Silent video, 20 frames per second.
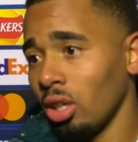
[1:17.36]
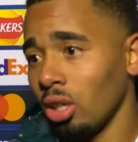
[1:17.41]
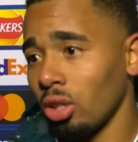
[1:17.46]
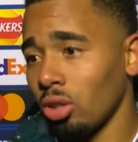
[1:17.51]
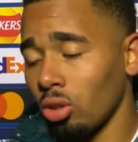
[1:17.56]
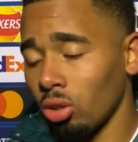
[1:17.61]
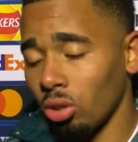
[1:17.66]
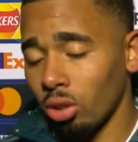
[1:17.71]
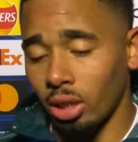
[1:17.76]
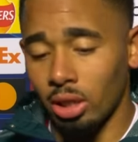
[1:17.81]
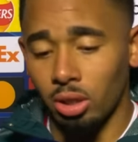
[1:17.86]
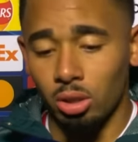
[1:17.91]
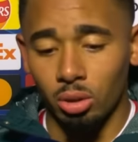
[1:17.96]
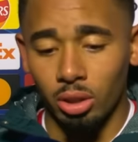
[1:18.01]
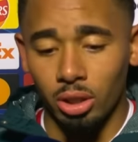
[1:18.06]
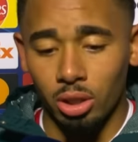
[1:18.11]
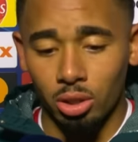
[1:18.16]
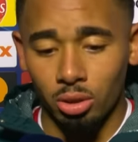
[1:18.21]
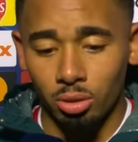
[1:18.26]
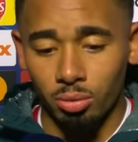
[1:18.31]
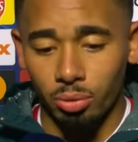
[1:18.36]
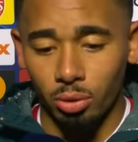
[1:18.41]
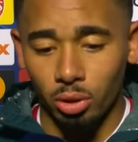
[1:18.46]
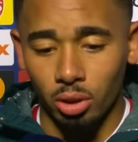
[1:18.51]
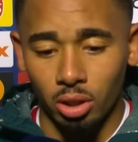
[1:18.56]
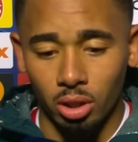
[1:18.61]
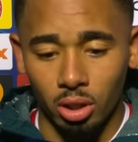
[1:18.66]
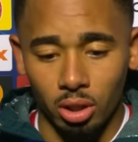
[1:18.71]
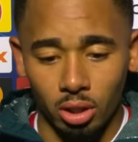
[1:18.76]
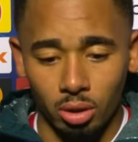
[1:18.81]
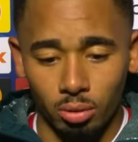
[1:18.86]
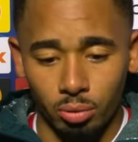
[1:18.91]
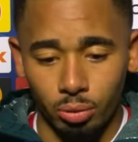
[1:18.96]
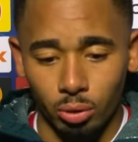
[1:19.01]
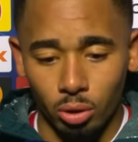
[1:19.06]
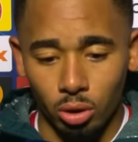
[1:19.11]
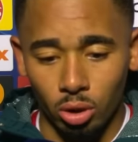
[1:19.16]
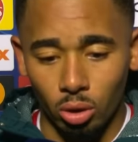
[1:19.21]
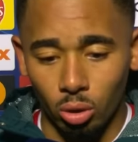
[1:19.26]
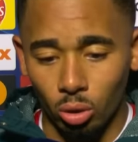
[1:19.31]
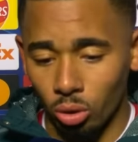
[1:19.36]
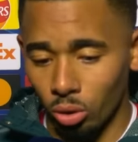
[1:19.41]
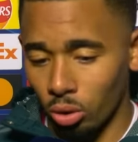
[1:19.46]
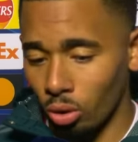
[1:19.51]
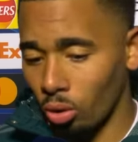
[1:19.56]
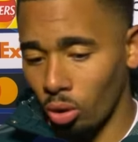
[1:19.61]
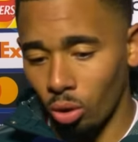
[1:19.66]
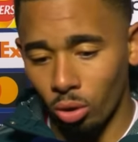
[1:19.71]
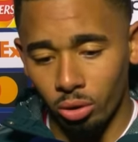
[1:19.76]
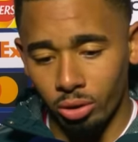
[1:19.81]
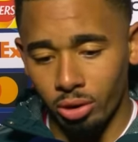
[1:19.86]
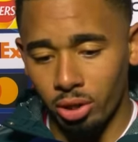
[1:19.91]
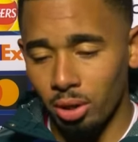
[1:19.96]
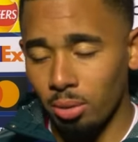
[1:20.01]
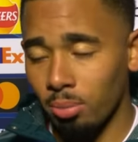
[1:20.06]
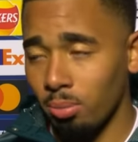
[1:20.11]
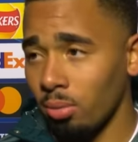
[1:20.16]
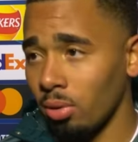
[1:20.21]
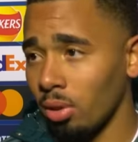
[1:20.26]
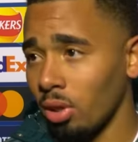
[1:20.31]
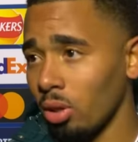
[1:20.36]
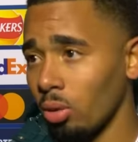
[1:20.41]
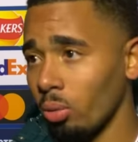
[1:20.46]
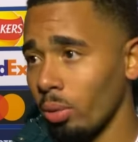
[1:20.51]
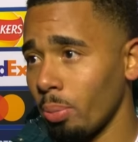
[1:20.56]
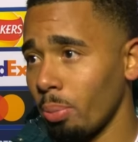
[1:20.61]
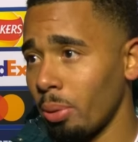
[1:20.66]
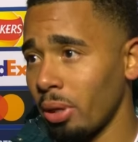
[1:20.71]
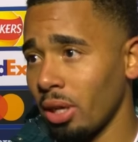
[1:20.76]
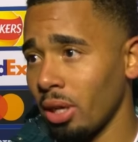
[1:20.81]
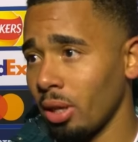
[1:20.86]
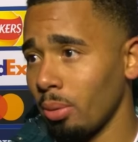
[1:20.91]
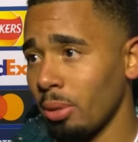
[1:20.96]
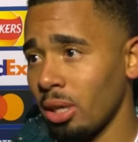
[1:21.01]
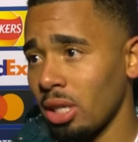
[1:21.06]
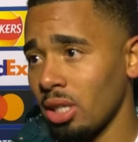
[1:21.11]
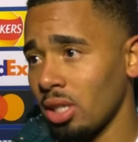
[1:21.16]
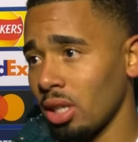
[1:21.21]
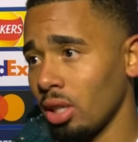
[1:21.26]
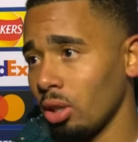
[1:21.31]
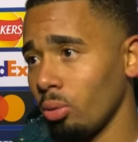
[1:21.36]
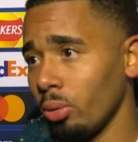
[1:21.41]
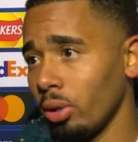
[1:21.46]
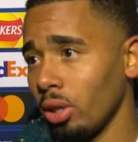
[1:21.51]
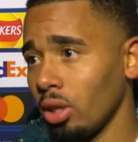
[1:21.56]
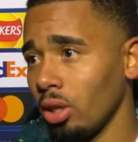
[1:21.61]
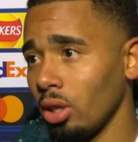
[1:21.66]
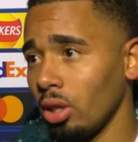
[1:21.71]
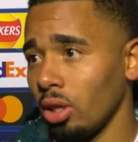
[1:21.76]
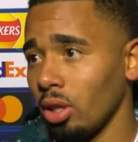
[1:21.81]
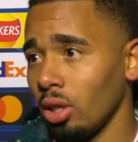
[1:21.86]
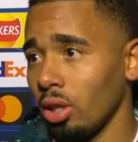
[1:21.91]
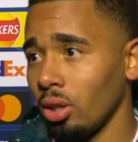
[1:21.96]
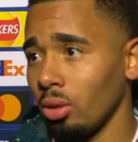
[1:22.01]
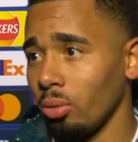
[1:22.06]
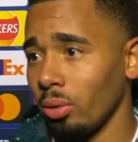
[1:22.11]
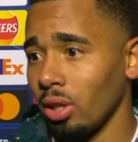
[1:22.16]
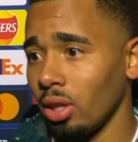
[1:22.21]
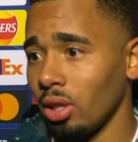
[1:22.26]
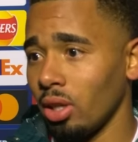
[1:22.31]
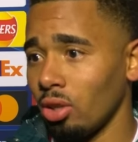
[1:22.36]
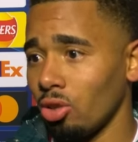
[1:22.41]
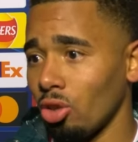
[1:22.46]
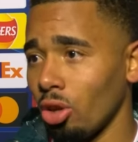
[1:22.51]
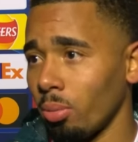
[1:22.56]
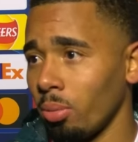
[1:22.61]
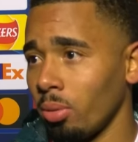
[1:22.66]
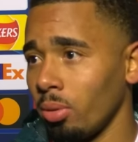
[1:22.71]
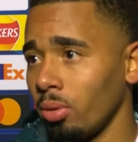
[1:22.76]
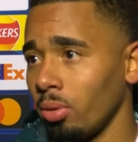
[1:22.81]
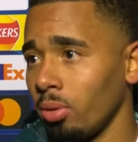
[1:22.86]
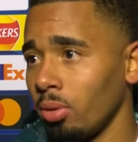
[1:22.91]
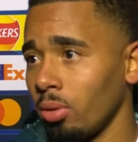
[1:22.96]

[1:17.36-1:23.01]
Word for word: congratulations for the for the whole, whole team. We play amazing and we, we did the job. Yeah.